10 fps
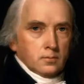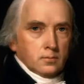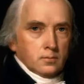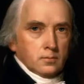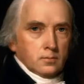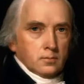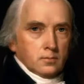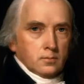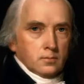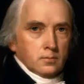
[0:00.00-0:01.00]

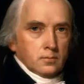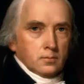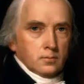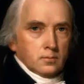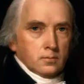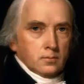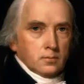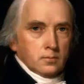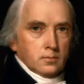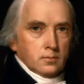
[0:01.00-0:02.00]

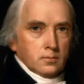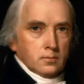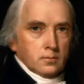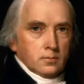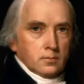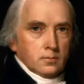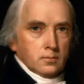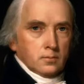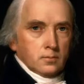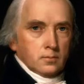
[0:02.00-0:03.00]

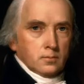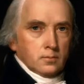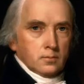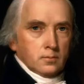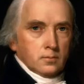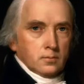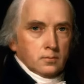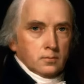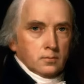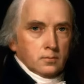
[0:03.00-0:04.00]

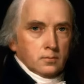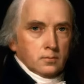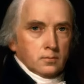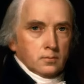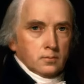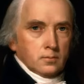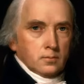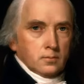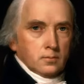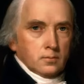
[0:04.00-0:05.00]
No words are spoken by the person on screen.